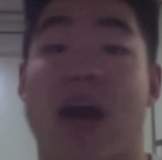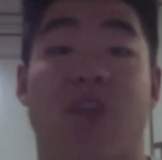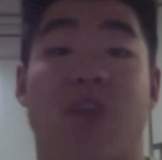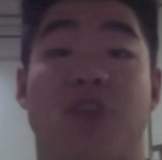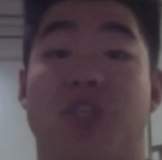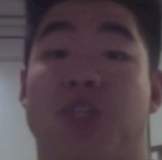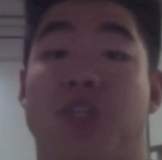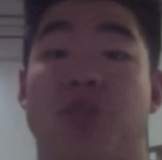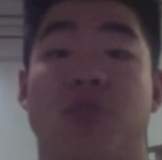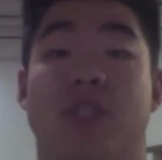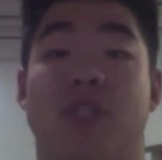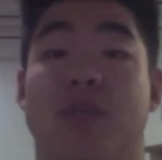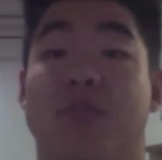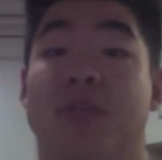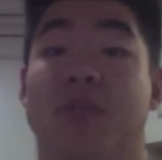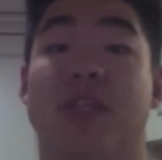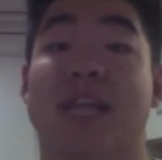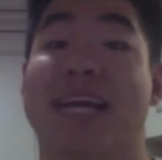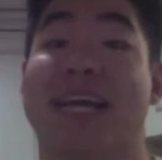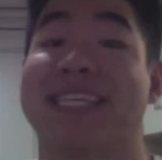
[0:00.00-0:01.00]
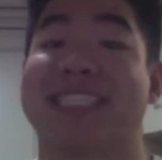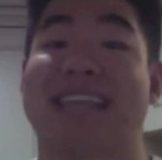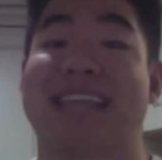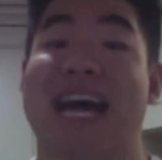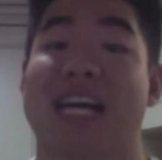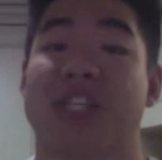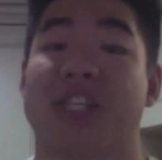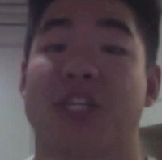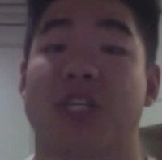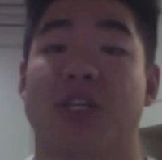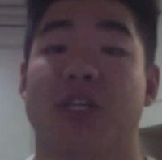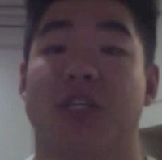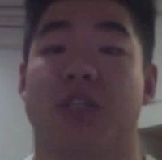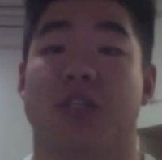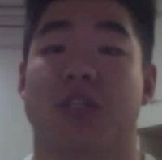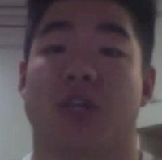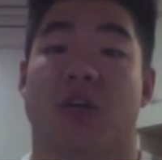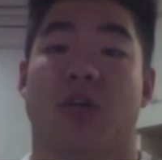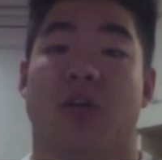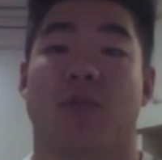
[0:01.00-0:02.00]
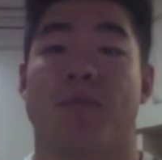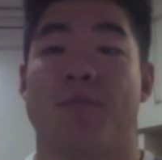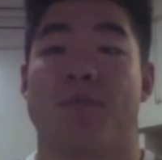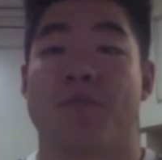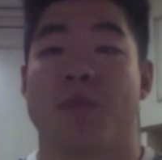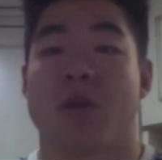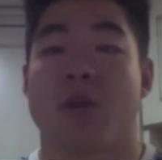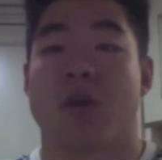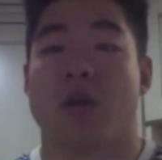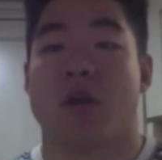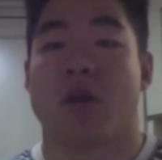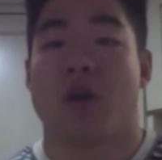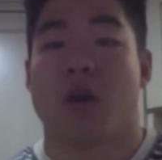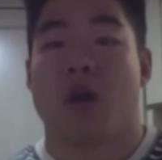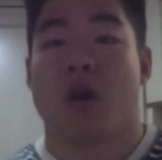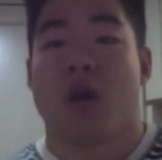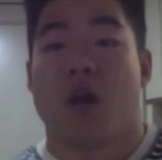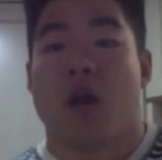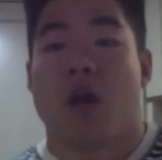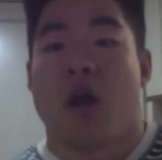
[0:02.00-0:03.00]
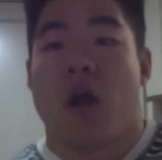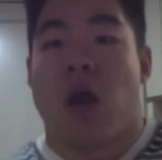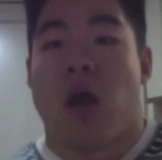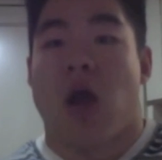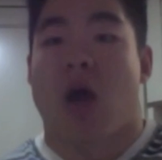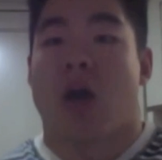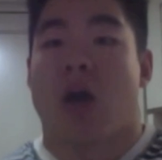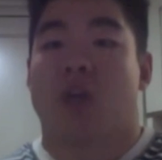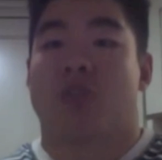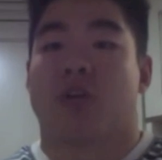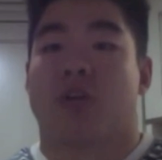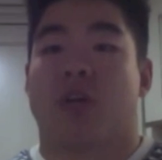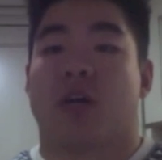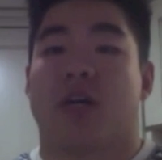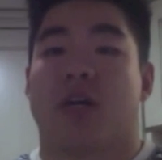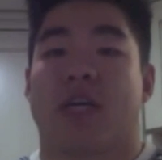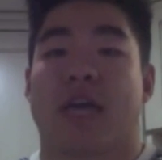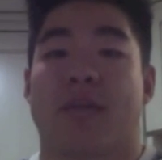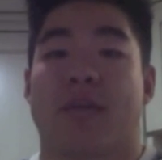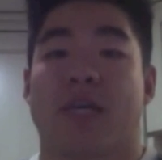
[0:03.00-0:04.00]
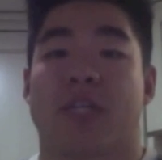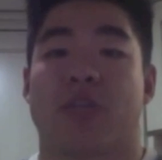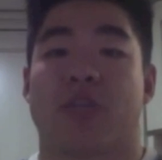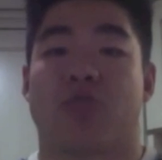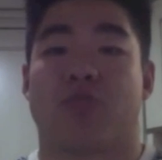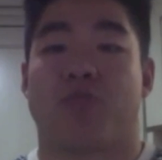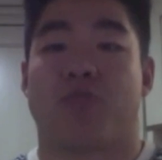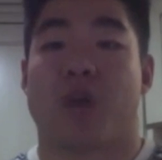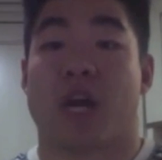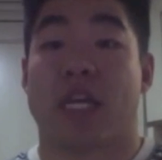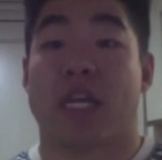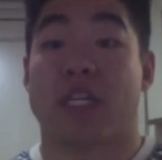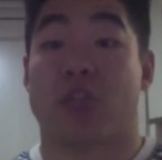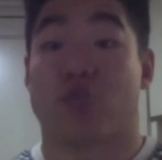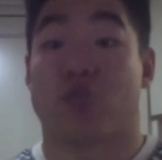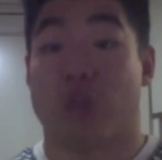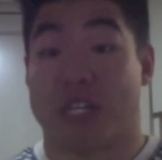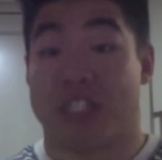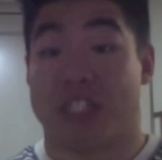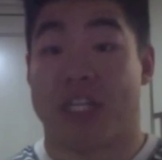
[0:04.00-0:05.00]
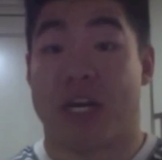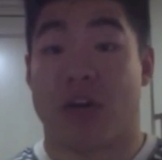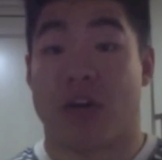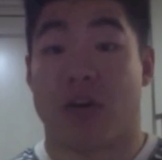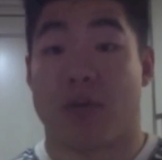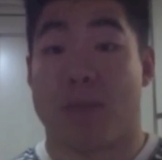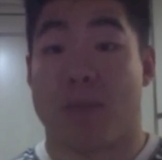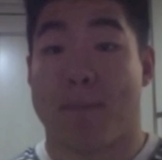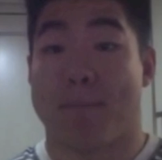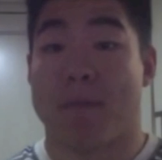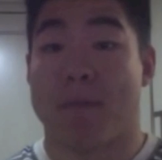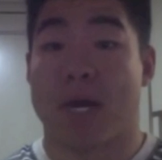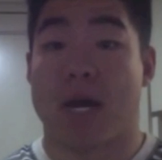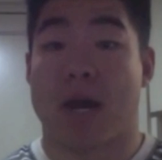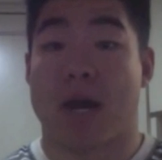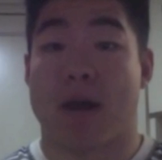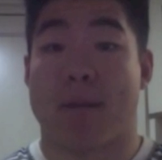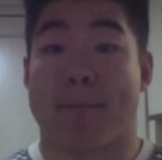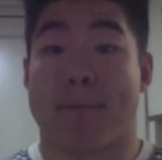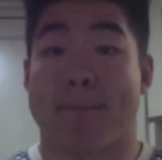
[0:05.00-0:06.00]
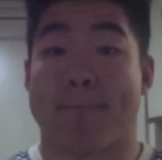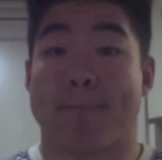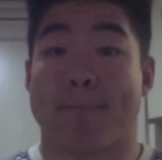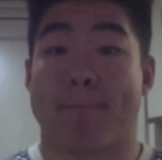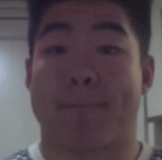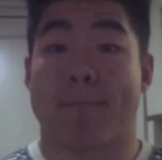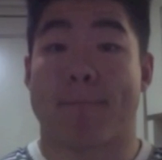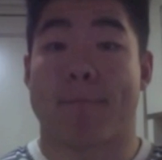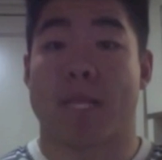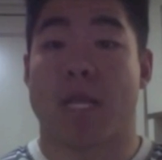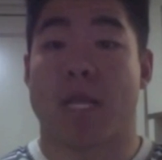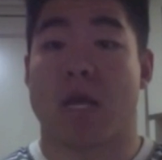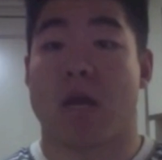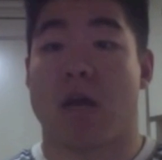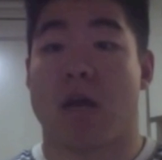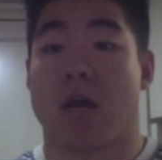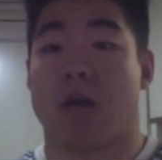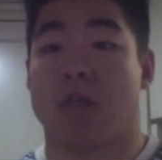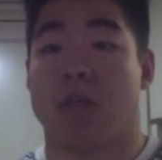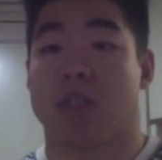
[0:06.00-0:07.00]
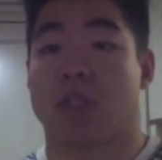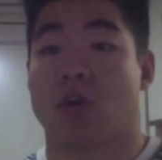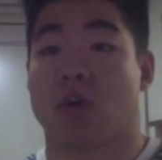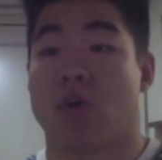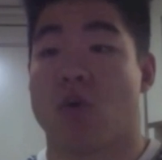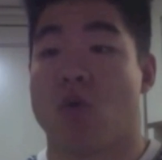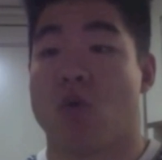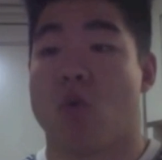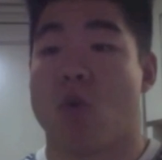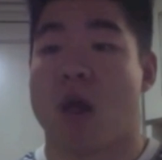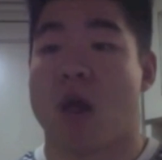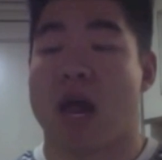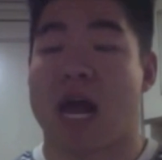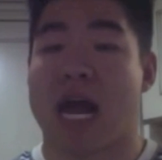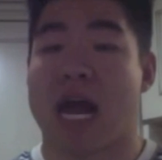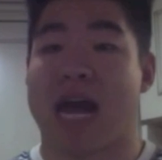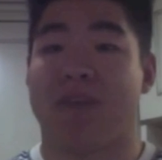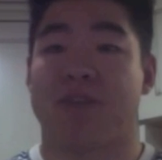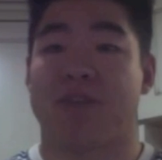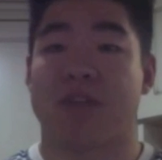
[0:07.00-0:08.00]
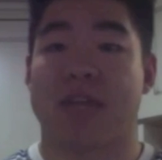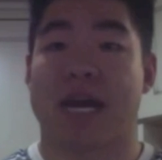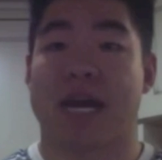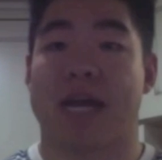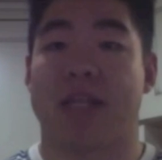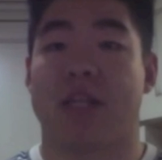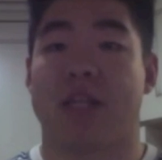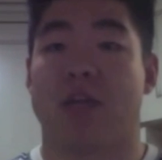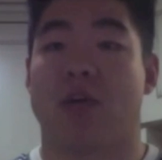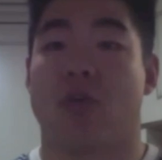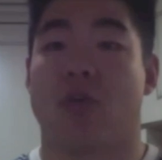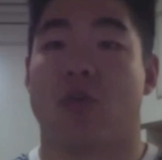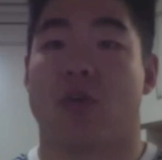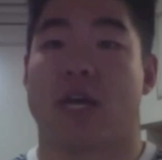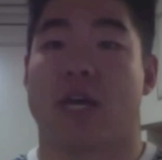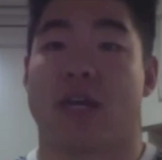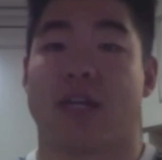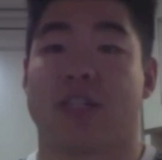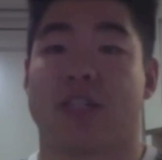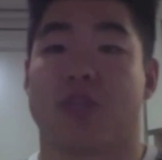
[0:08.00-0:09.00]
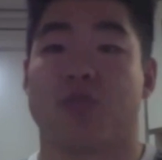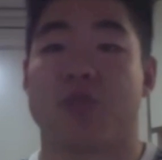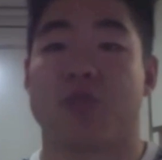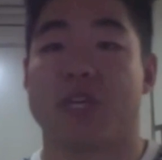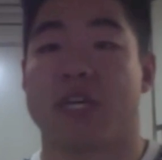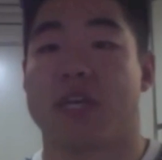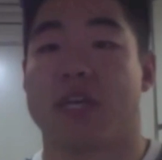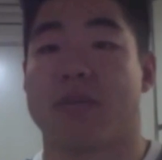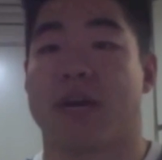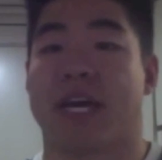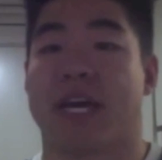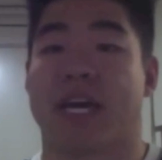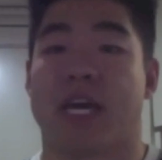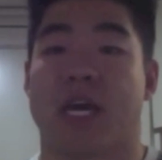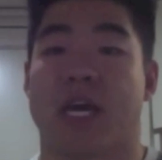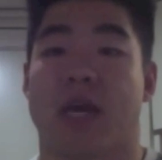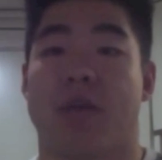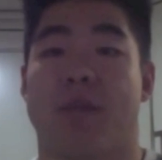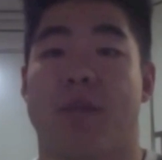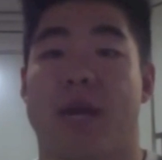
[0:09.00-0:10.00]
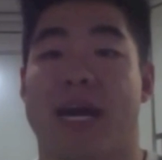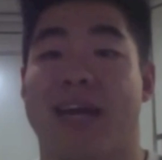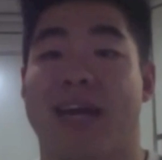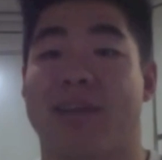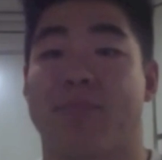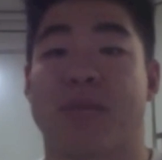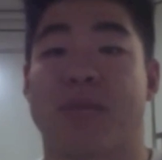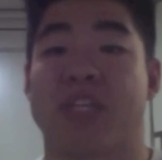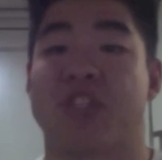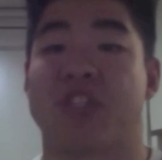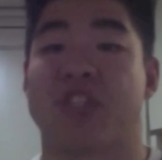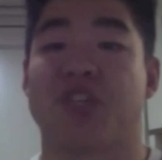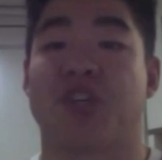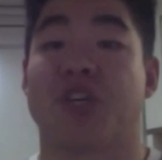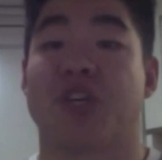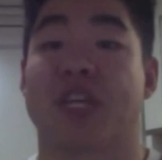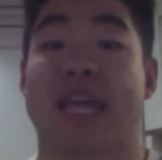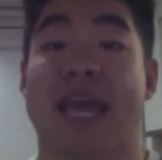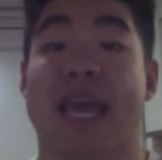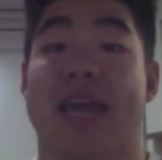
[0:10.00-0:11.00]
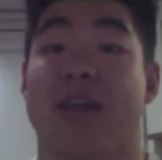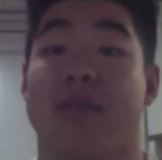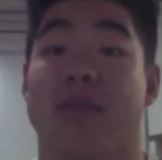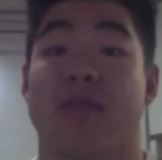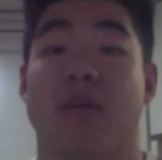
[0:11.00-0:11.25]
was just doing some light snatches, trying to get my body stretched out. But so after that little kind of tweak in my hip, I basically could get